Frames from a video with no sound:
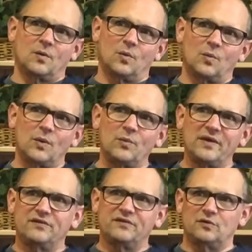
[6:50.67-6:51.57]
When
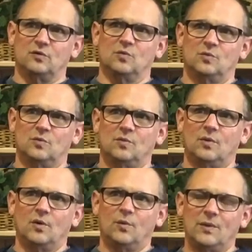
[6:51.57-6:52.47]
we do,
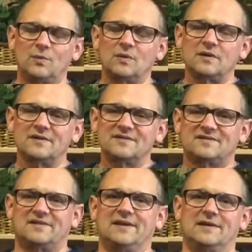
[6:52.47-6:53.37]
we will
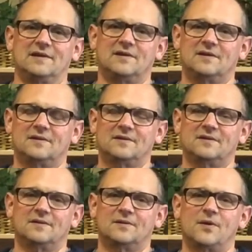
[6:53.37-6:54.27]
see
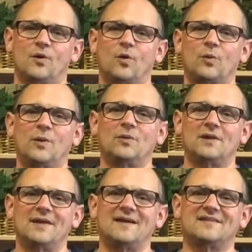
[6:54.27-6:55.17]
or we
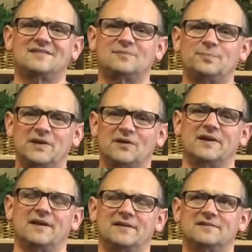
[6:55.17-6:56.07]
will
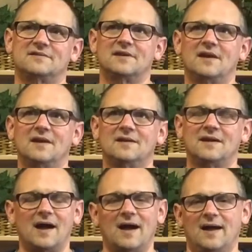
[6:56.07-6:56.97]
experience
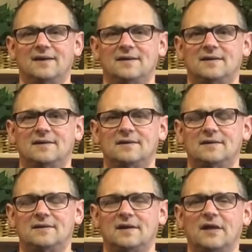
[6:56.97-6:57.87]
God.
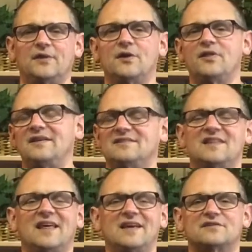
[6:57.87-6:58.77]
There are these
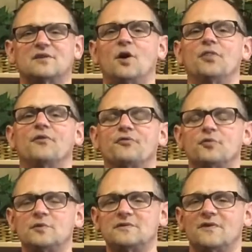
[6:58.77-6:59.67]
things called the
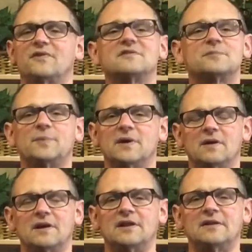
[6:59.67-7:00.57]
fruits of the
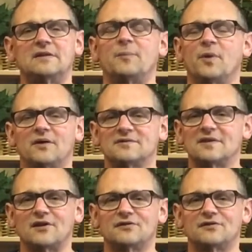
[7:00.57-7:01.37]
Spirit in Paul's letter